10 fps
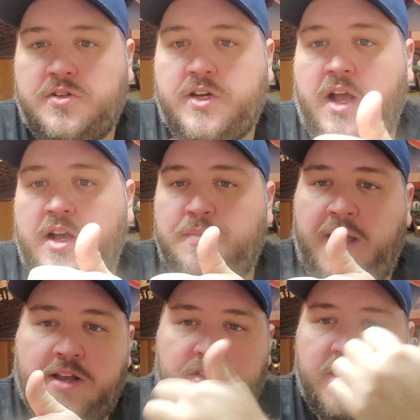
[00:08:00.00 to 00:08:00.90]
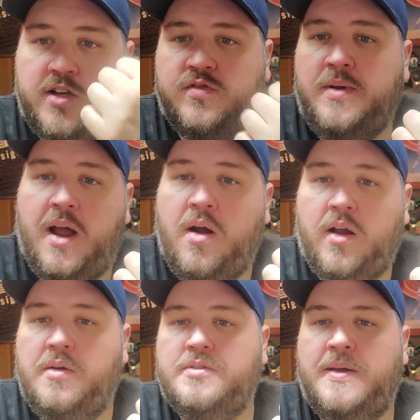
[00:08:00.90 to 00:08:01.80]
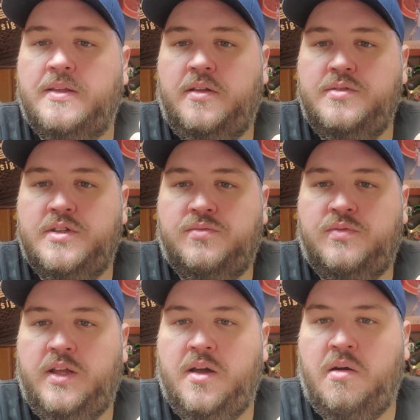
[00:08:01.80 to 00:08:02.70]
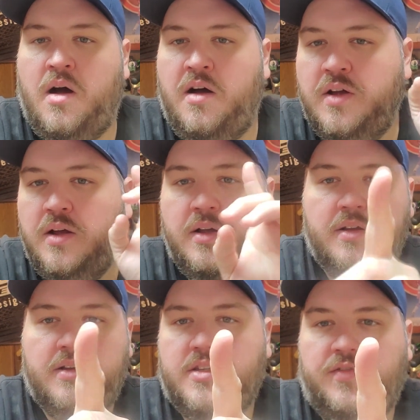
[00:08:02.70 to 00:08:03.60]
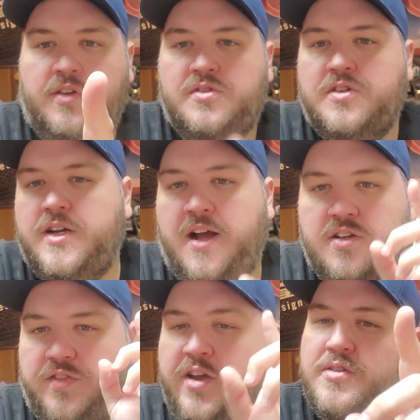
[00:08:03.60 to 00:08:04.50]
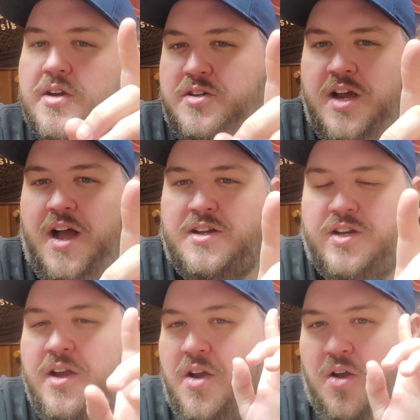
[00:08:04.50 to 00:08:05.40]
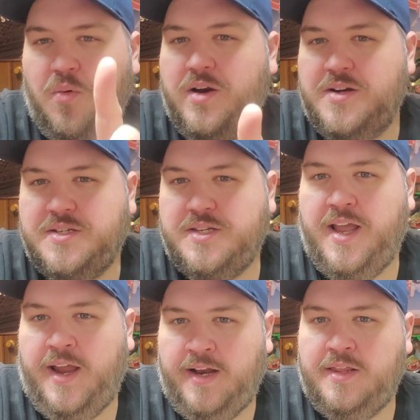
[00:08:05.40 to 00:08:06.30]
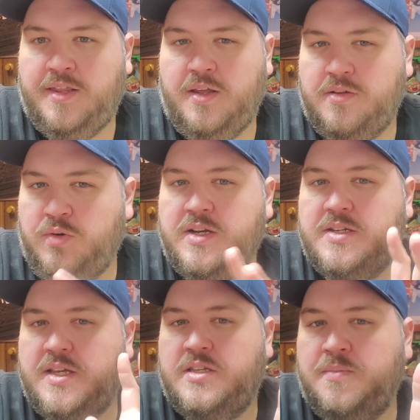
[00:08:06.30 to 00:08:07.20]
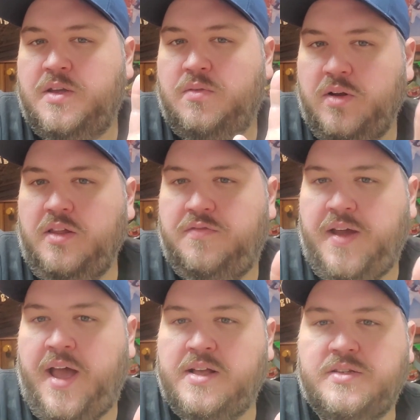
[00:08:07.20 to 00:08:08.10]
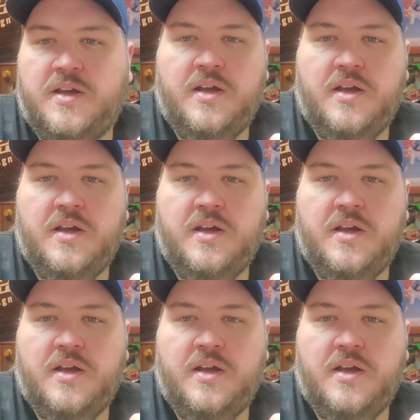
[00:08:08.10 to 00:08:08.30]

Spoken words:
Josh. Past Josh from an hour ago was about to close this video off. This is Future Josh. Future Josh wanted to say something really fast